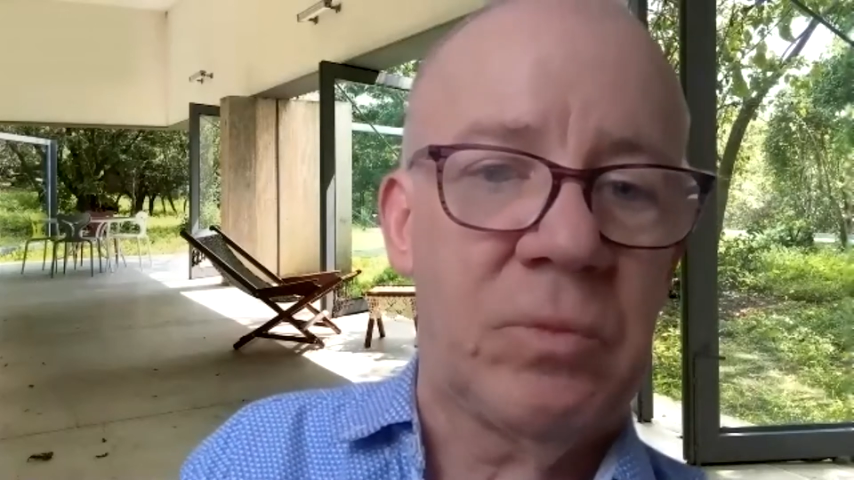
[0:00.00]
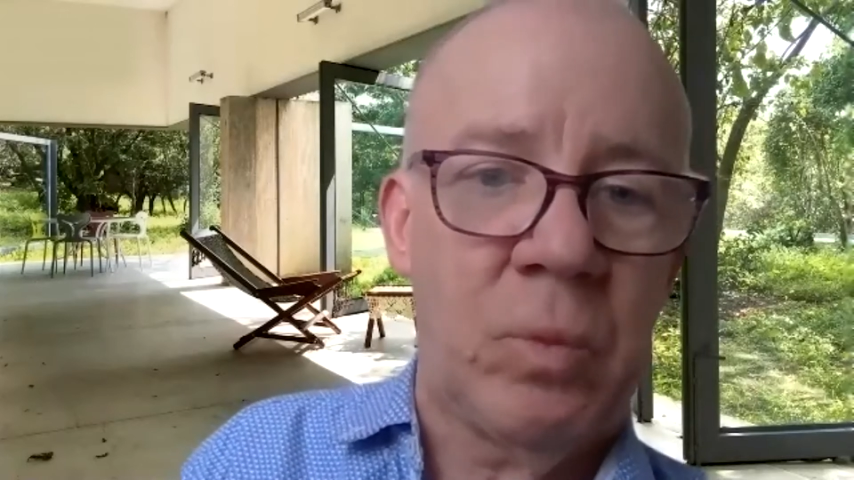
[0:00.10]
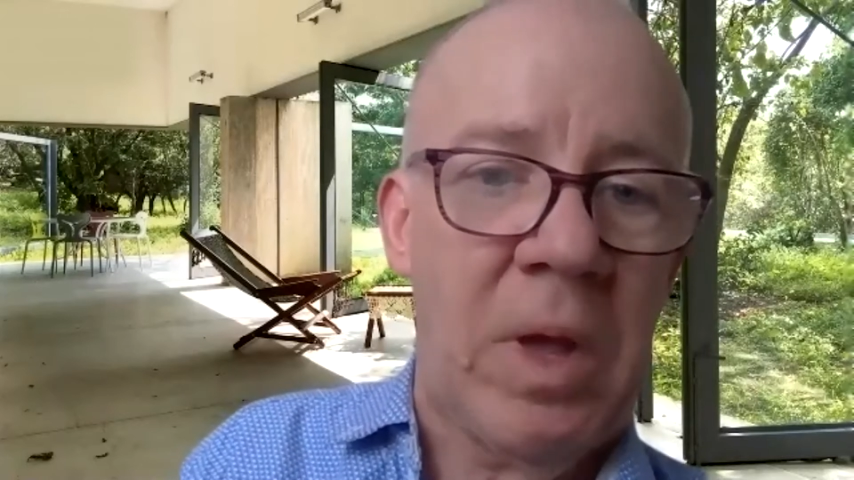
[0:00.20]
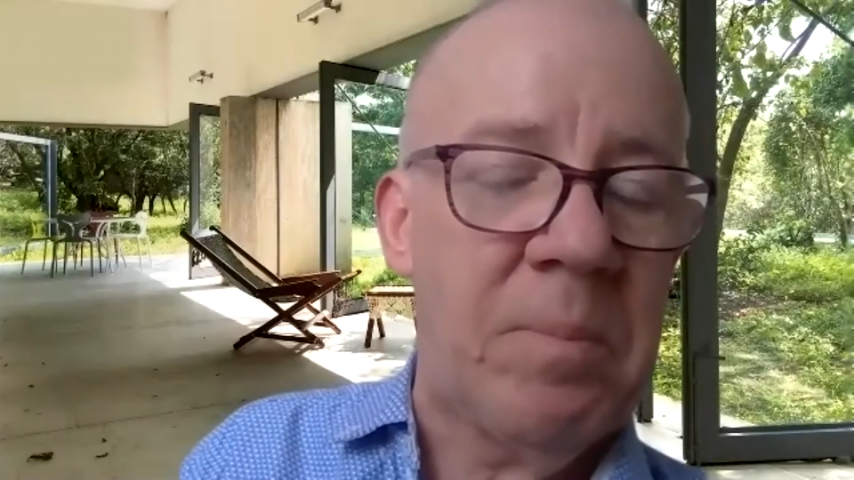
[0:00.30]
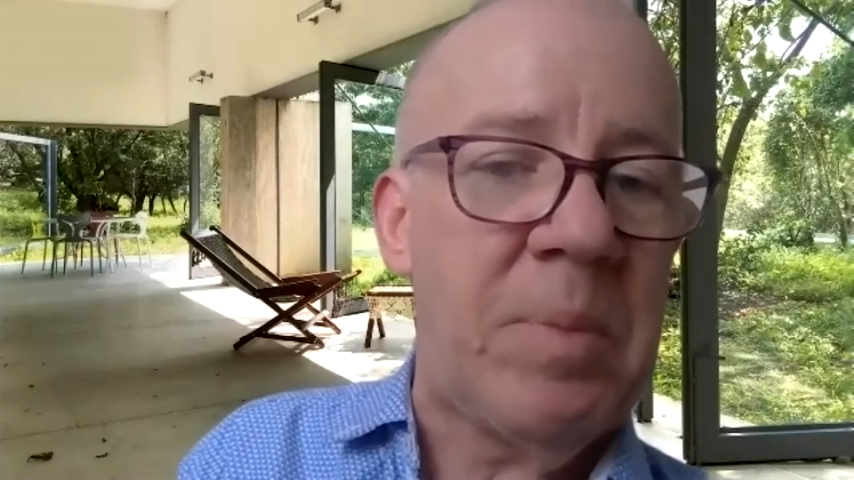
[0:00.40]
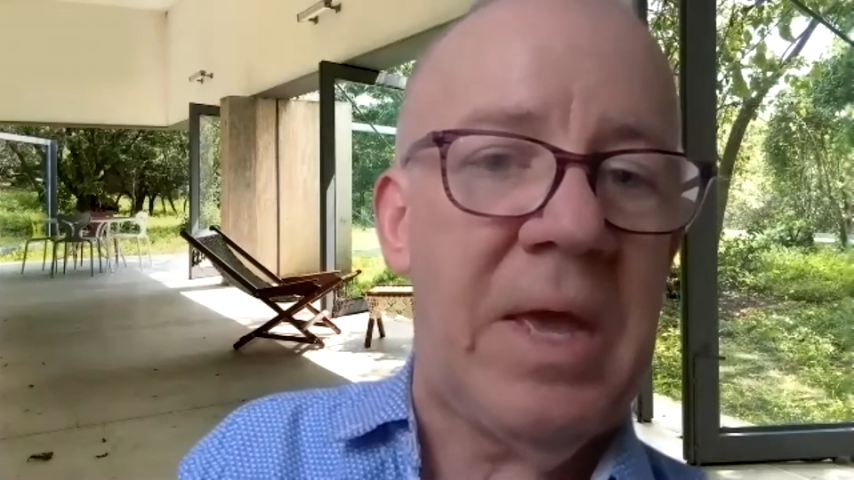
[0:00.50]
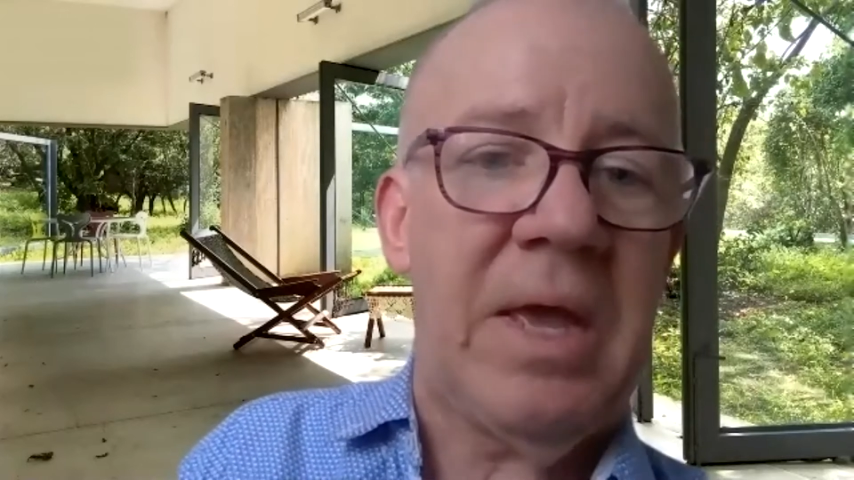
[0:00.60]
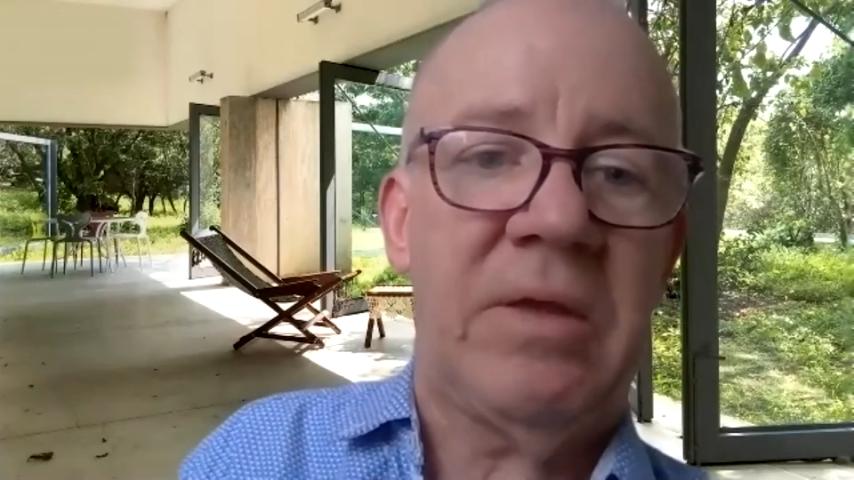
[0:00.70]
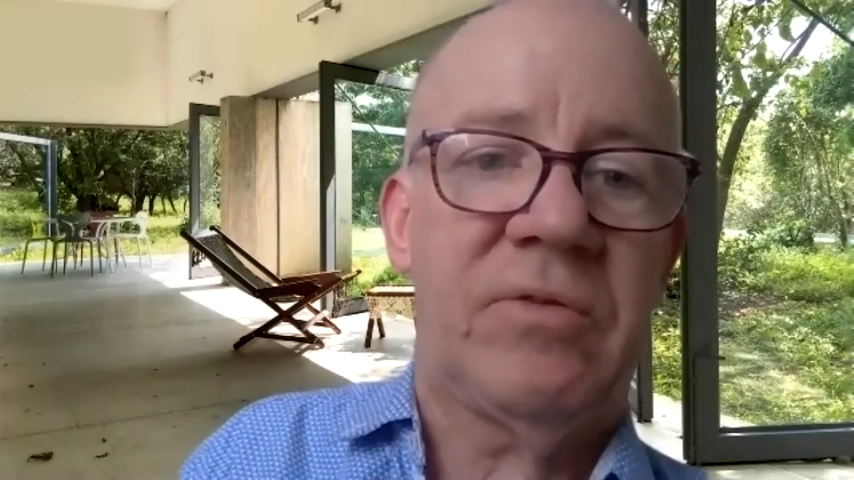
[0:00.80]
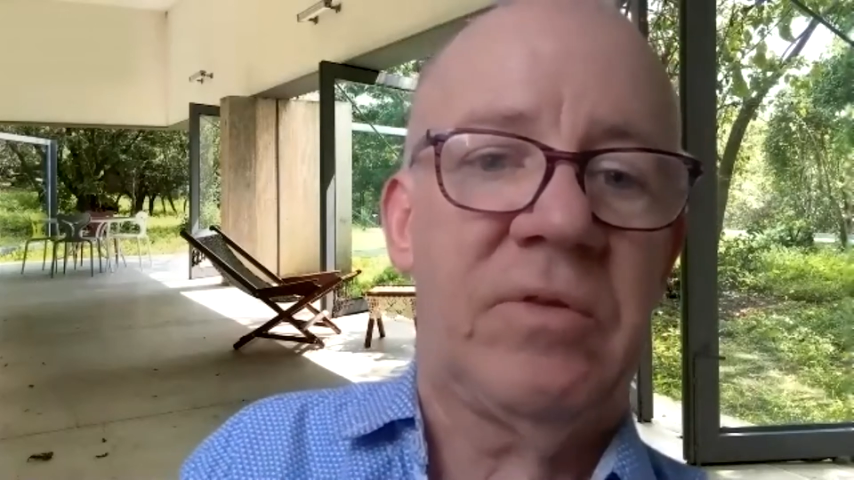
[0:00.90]

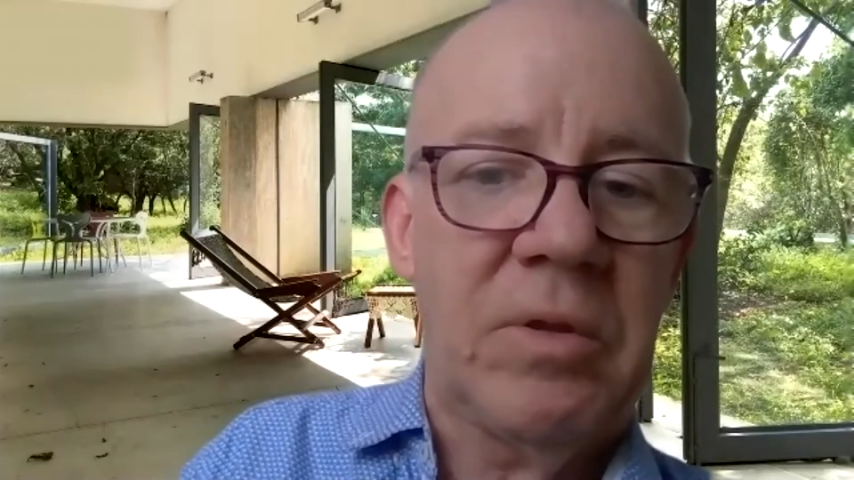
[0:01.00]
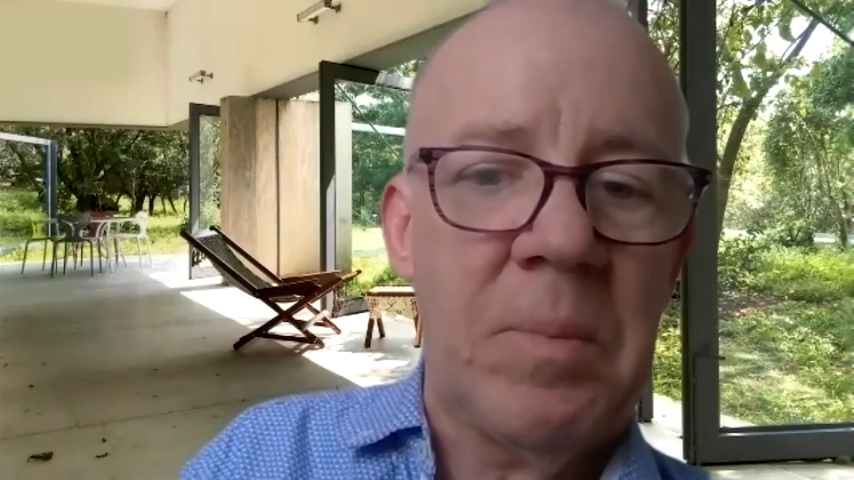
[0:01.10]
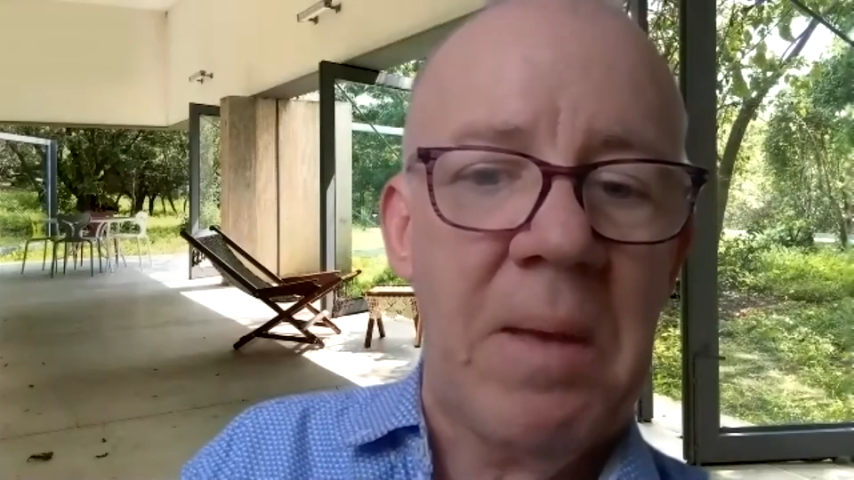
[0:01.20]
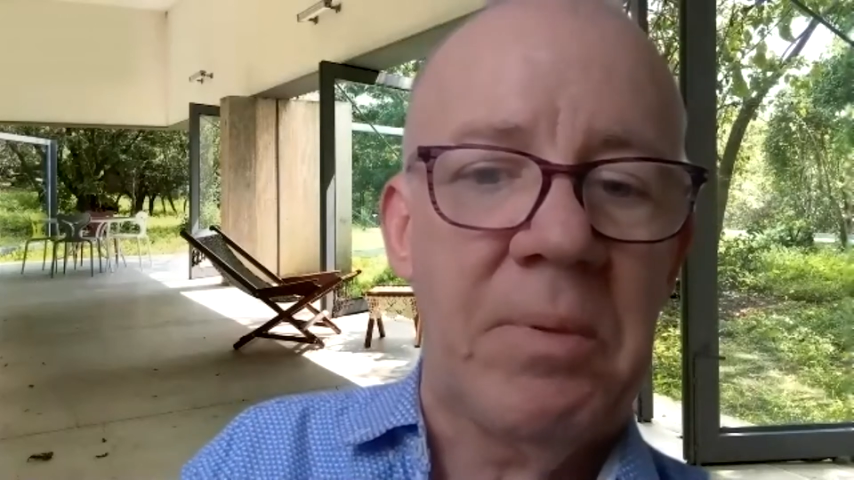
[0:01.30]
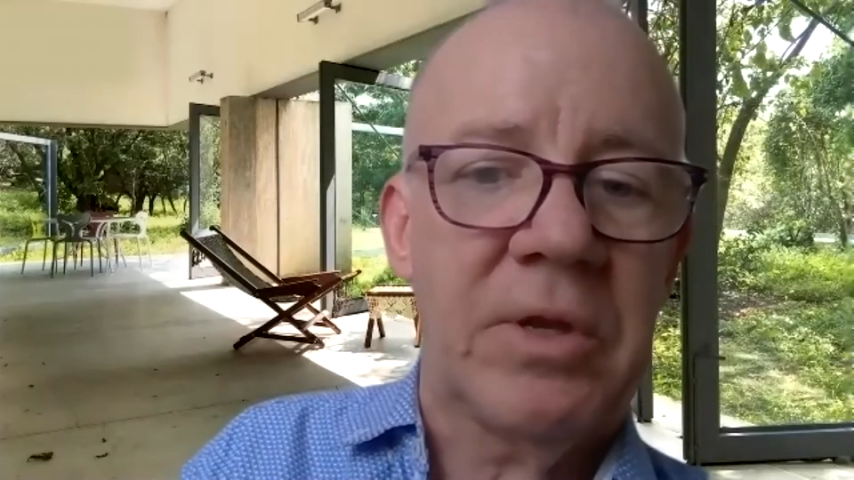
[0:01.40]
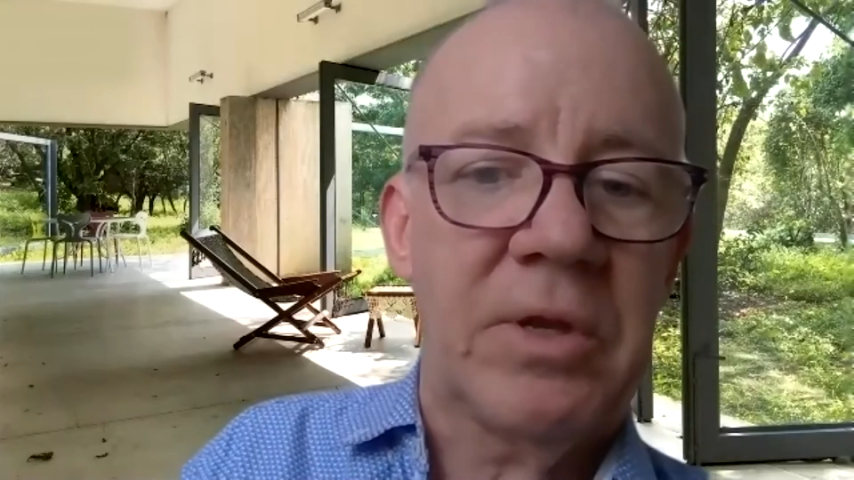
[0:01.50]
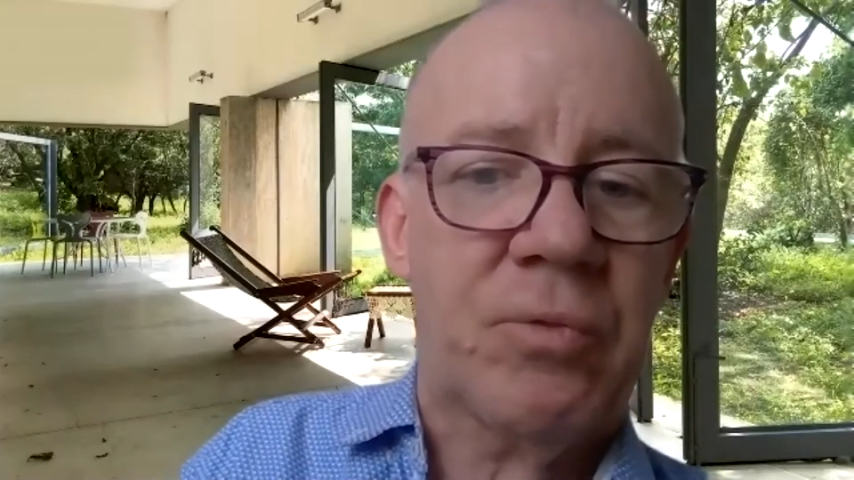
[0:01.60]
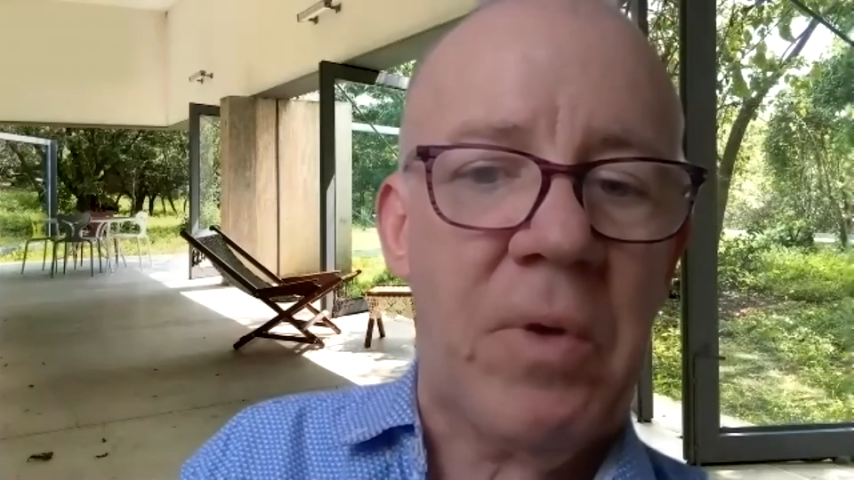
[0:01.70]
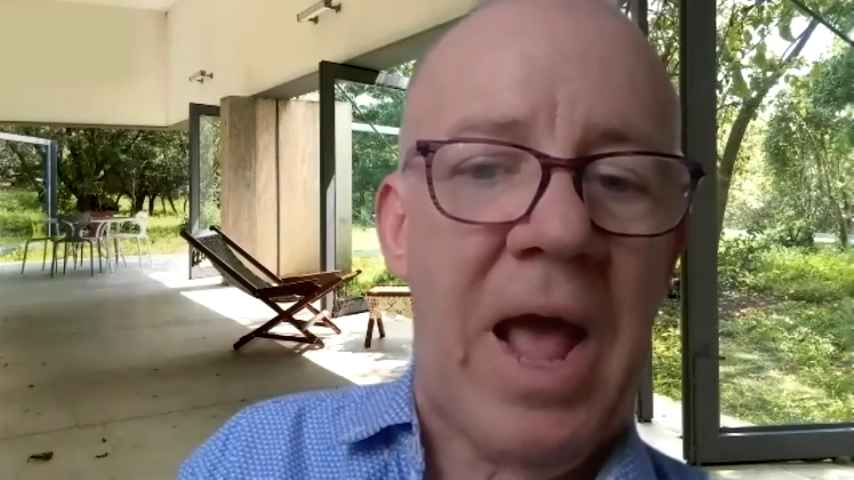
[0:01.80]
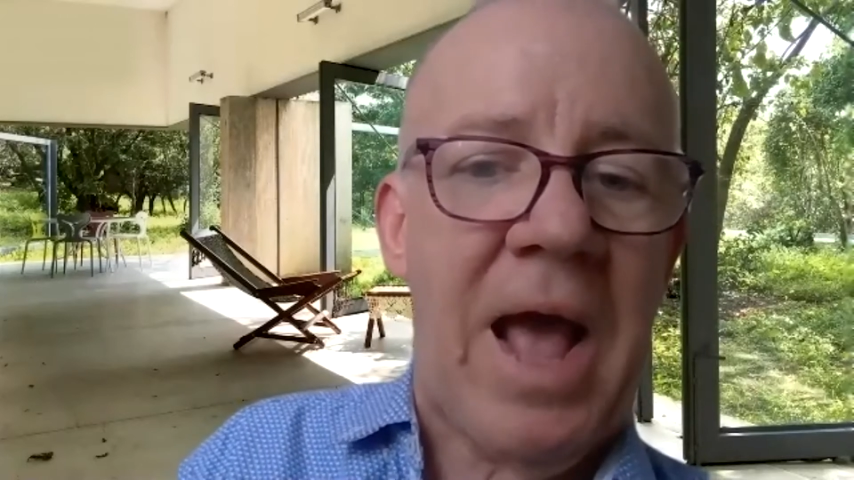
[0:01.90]
web-based, to be able to
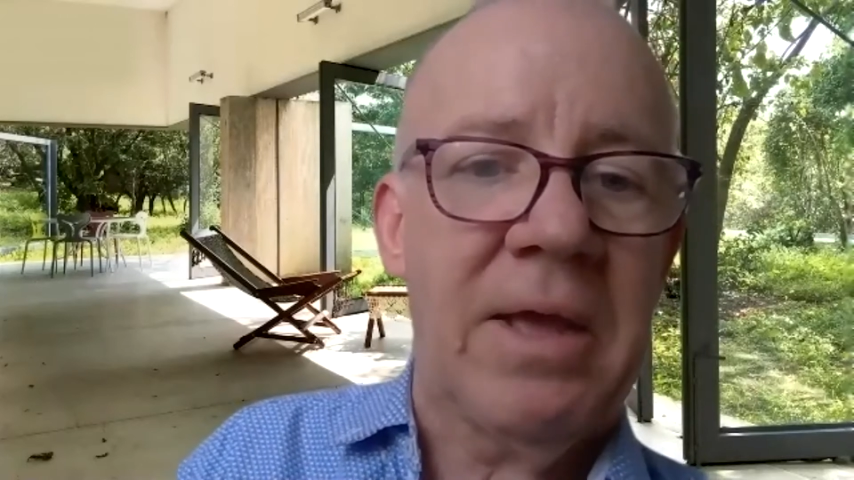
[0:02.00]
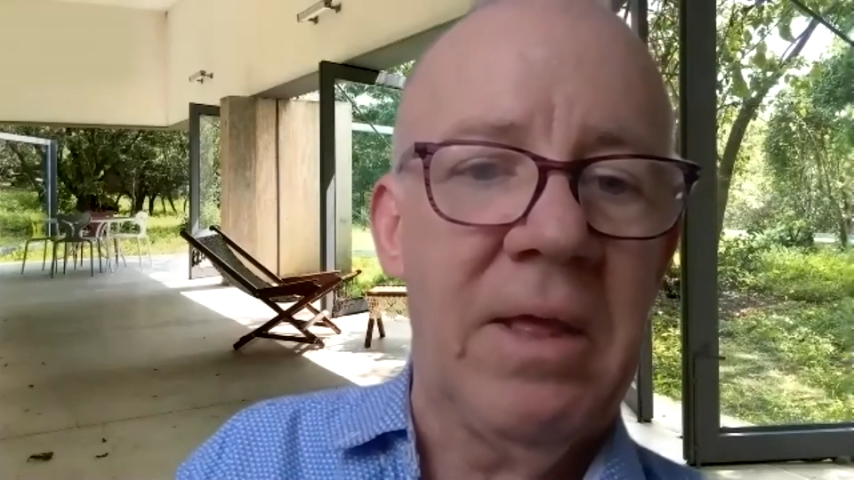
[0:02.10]
track